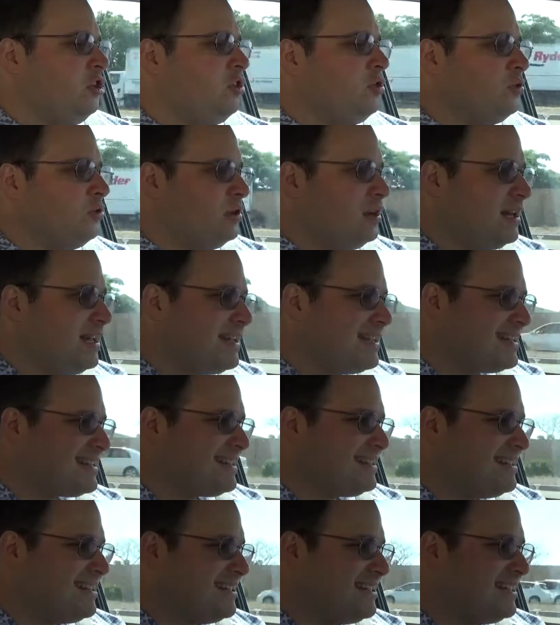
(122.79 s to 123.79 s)

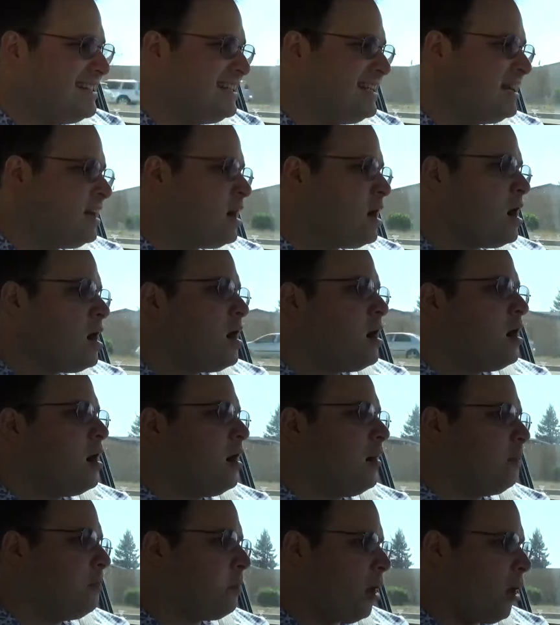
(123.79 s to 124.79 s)
uniquely
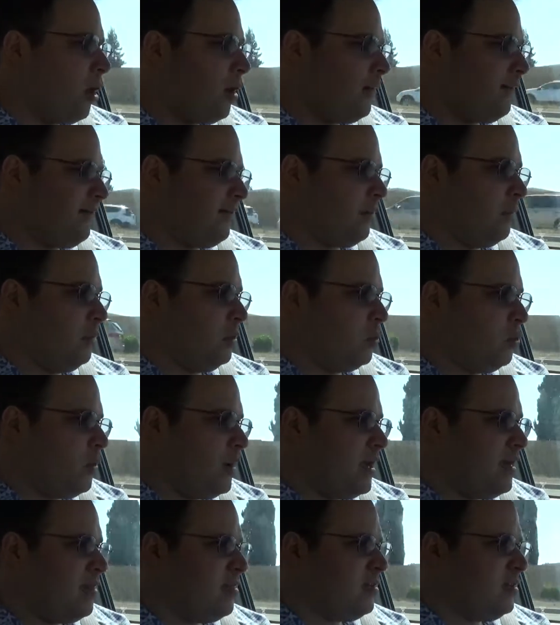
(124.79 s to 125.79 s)
apart from the
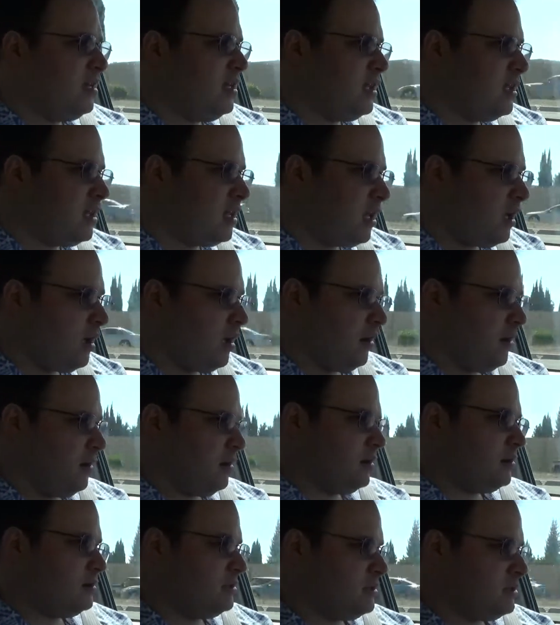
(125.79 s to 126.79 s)
way that he
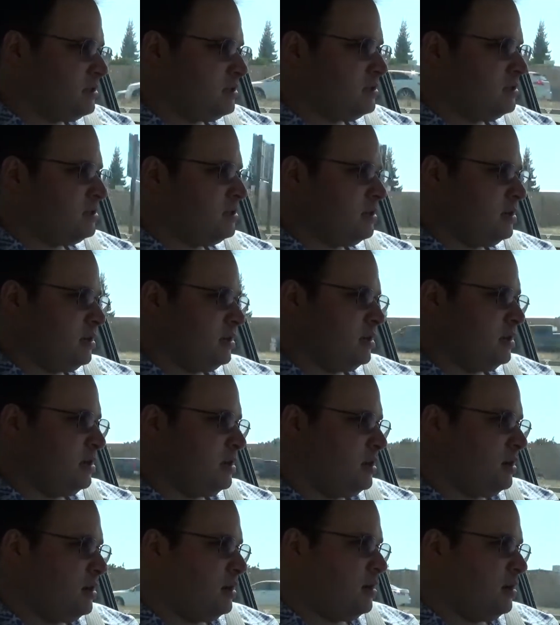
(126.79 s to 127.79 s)
cares
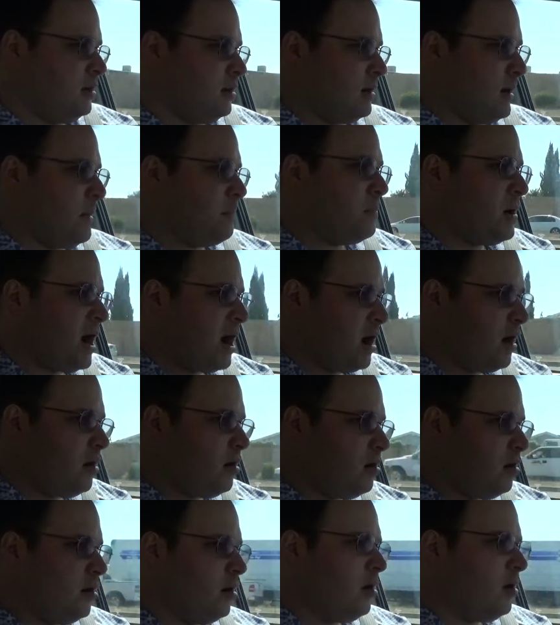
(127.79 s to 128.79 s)
about
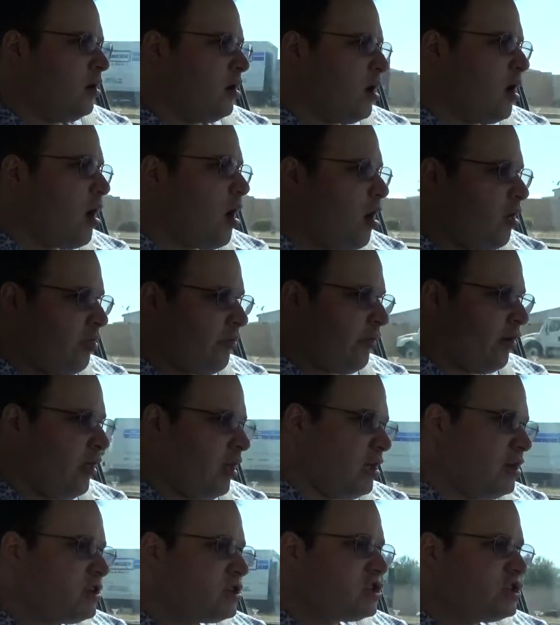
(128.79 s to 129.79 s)
other
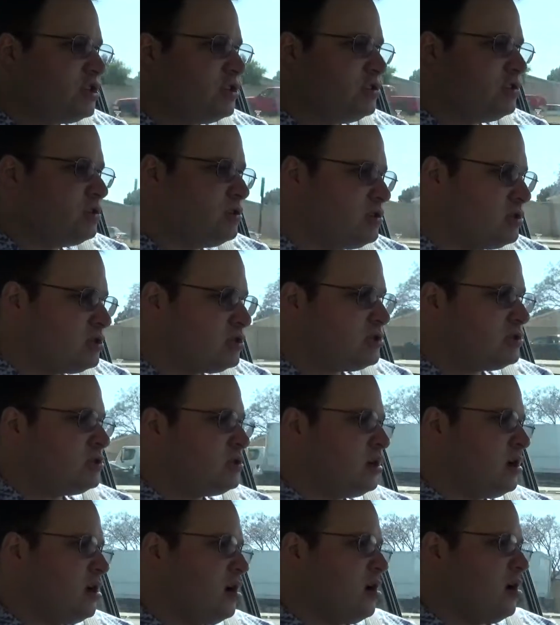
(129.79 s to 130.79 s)
nations
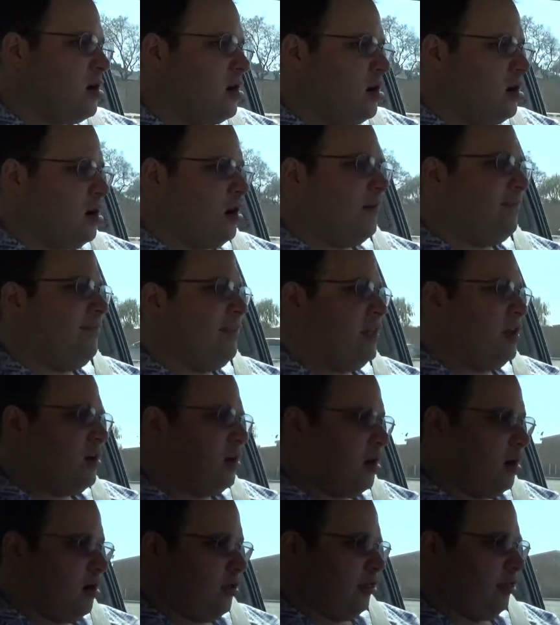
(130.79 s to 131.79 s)
of the
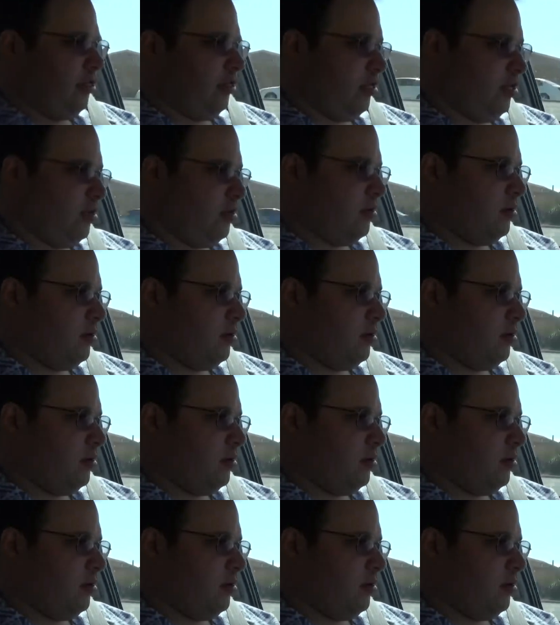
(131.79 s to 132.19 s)
earth?